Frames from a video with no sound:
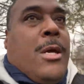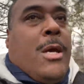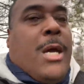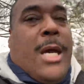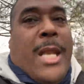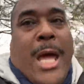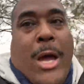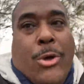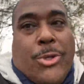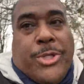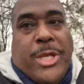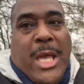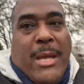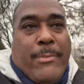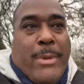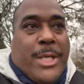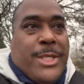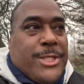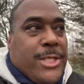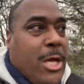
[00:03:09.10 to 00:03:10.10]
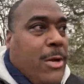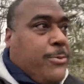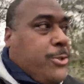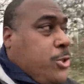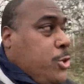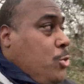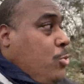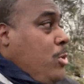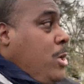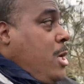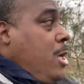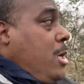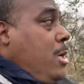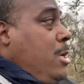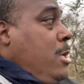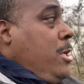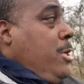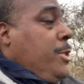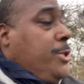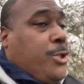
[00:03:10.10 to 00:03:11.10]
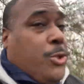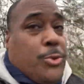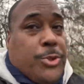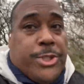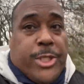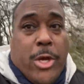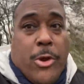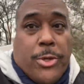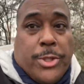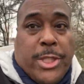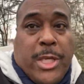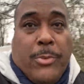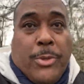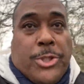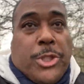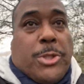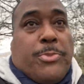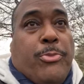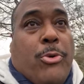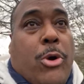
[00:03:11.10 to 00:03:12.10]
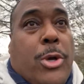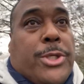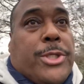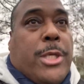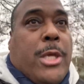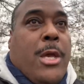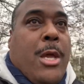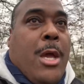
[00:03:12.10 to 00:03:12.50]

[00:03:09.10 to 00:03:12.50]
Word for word: And I don't take myself too uh, too seriously with the sports.